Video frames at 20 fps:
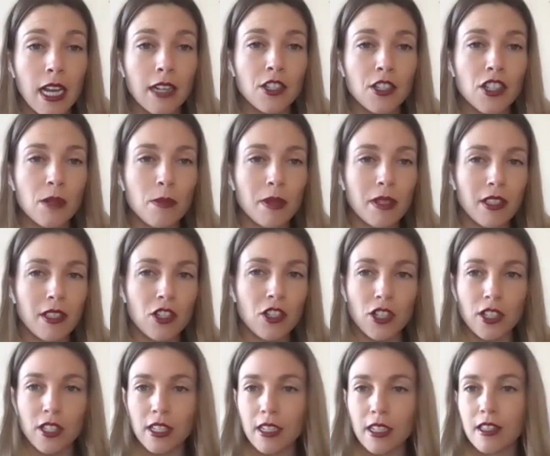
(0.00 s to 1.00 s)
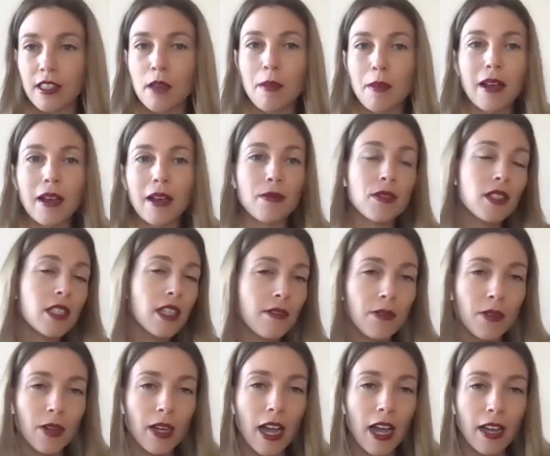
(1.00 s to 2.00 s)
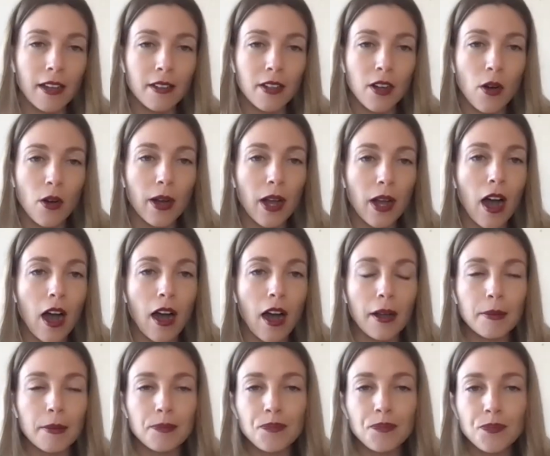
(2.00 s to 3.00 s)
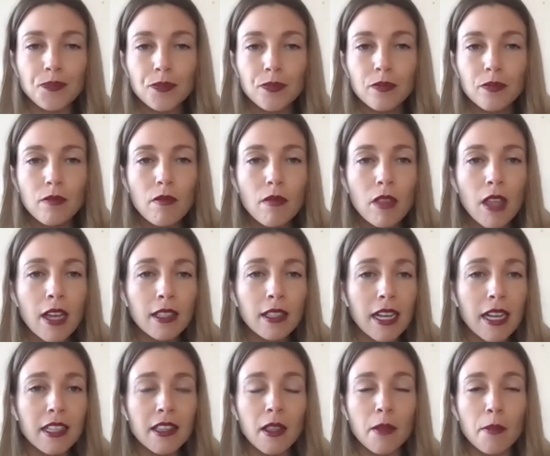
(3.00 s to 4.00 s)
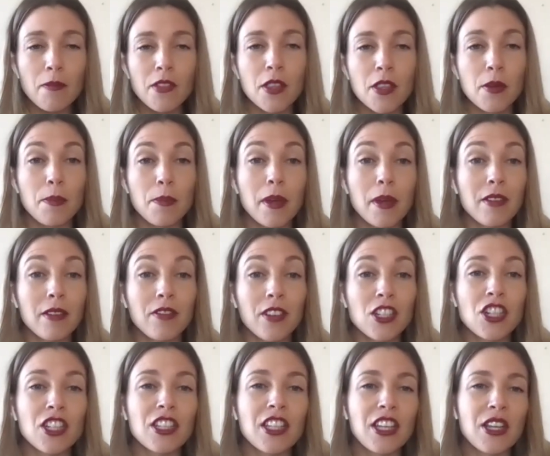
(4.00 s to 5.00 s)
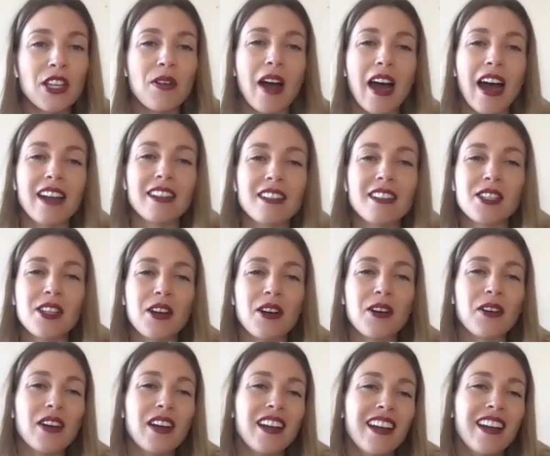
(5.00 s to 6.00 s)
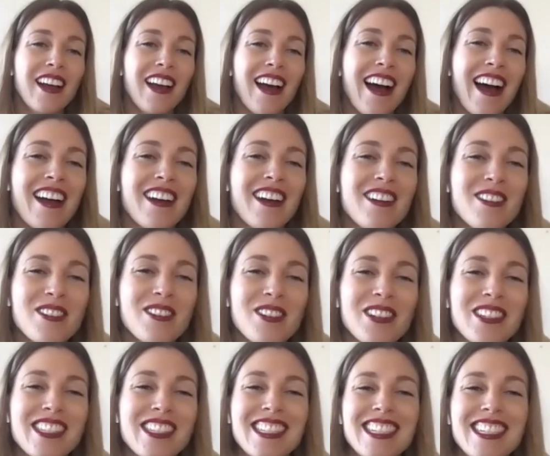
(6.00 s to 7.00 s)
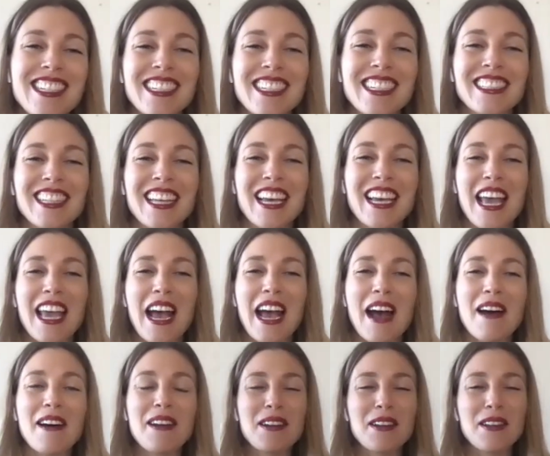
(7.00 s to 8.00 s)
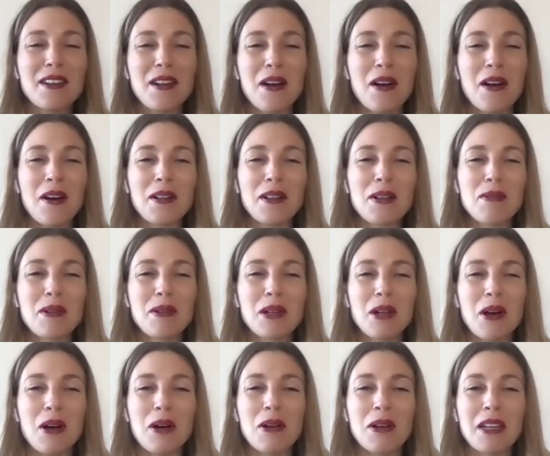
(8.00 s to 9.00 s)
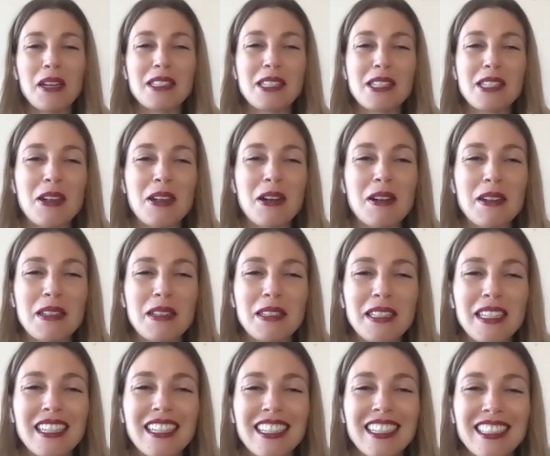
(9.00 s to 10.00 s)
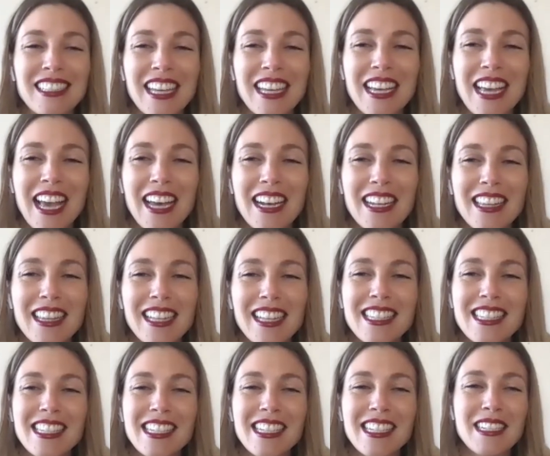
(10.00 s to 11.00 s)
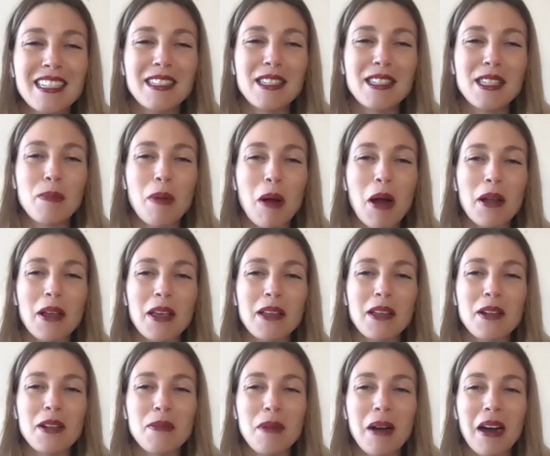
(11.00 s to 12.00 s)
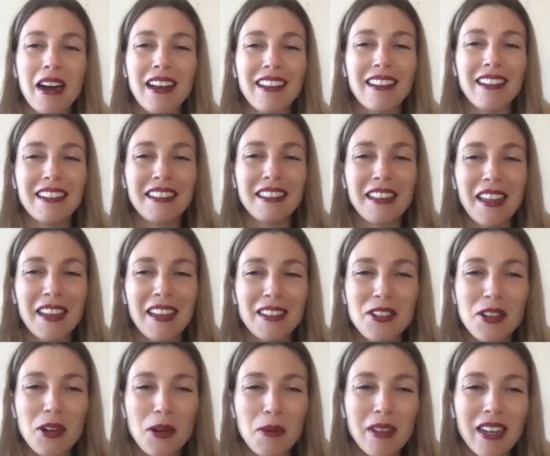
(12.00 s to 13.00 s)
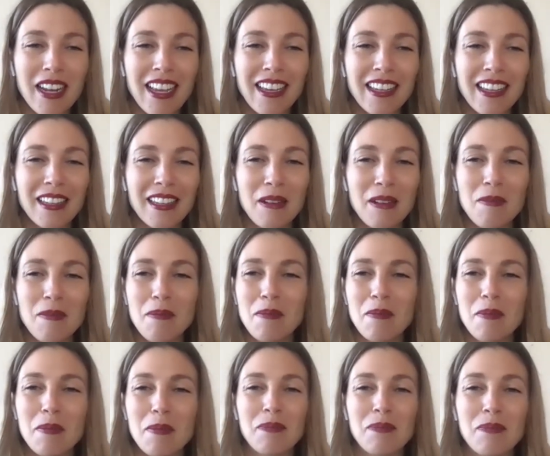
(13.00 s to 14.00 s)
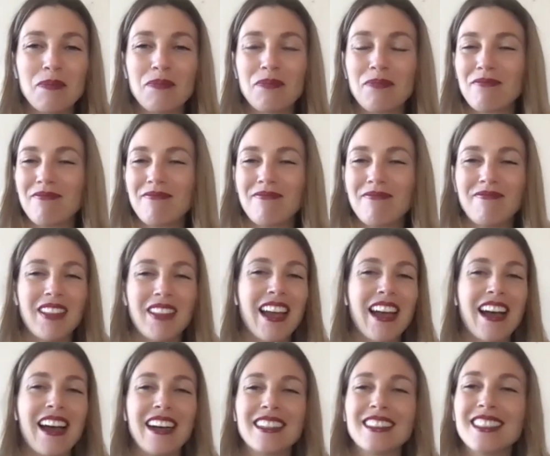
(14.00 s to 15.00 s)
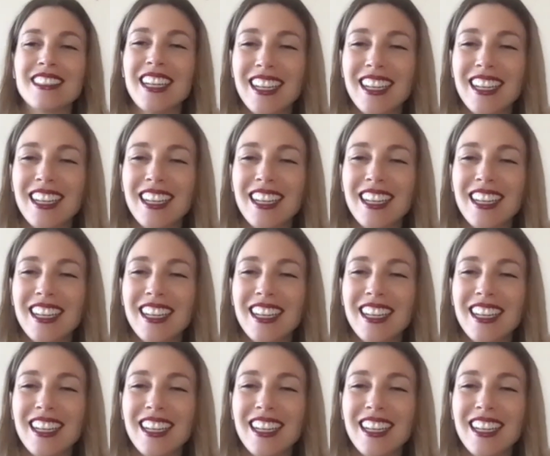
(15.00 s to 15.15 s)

actually, but just like the amount of stuff we had going on and like the, the big vision that you had. So I don't know, Cristina, like, how did Hollywood all get started? Like, how did that seed spark in your mind and like germinate? And yeah.